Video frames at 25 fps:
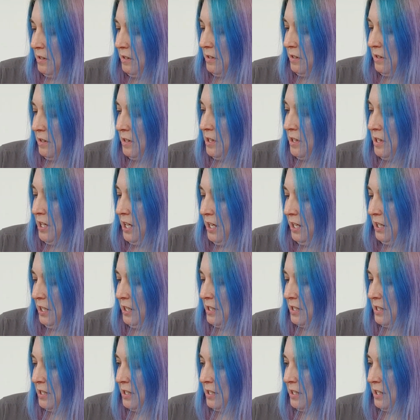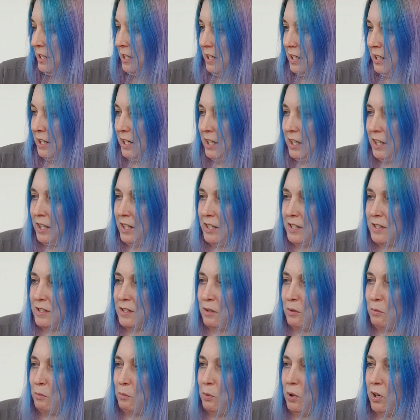This is
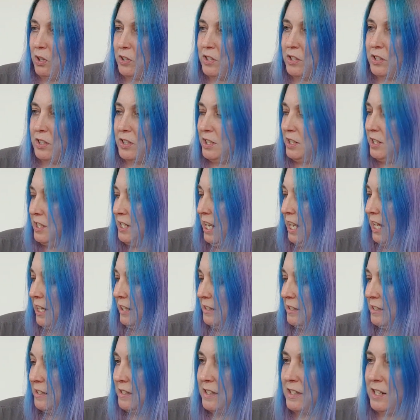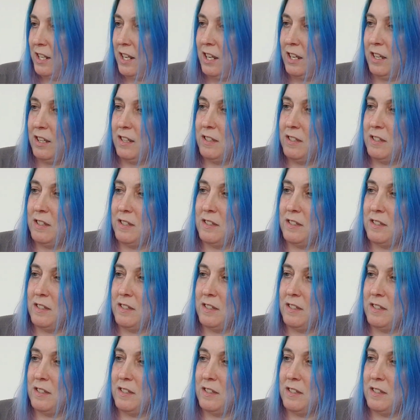what the dad sees.